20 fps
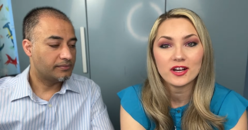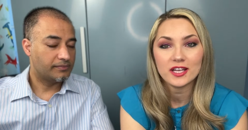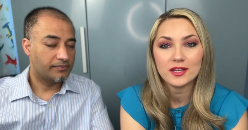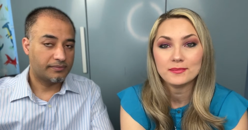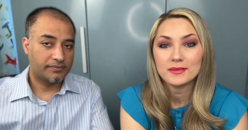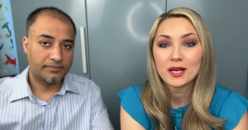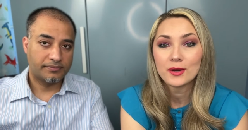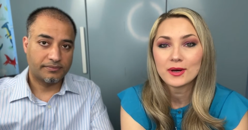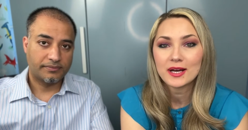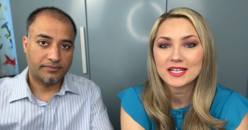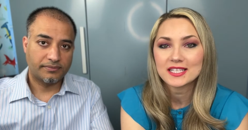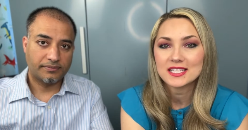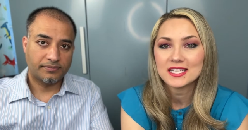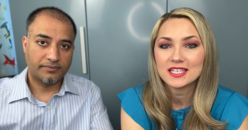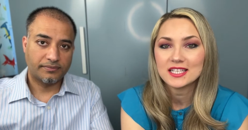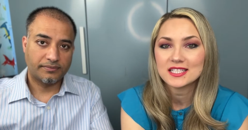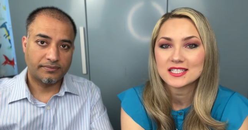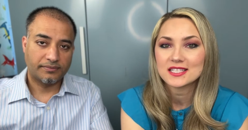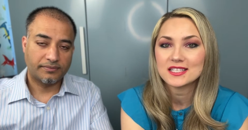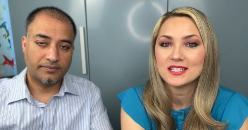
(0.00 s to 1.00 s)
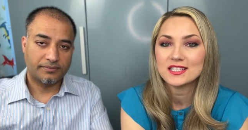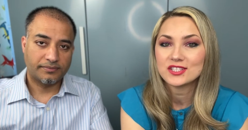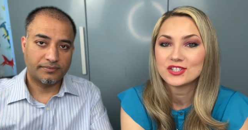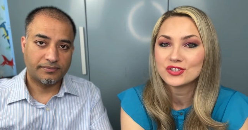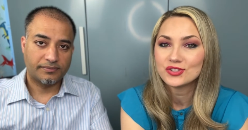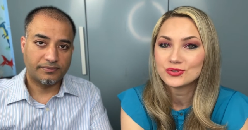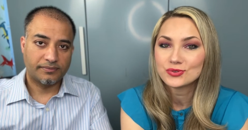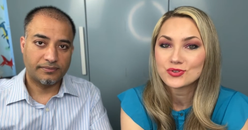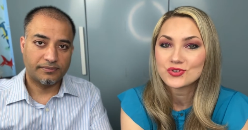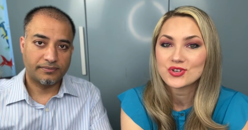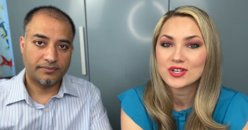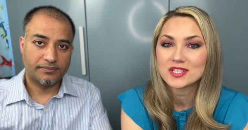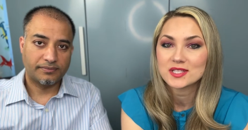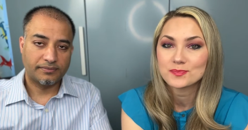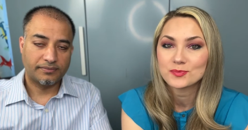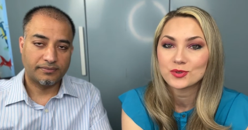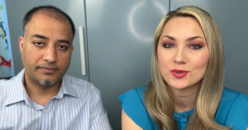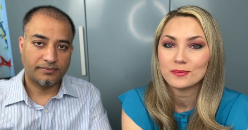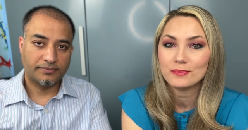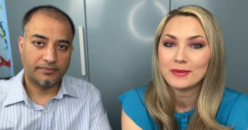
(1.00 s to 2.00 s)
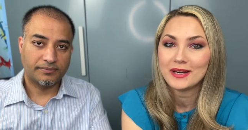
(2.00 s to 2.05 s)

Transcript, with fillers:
Speaker 1: I am now acting as an internal transport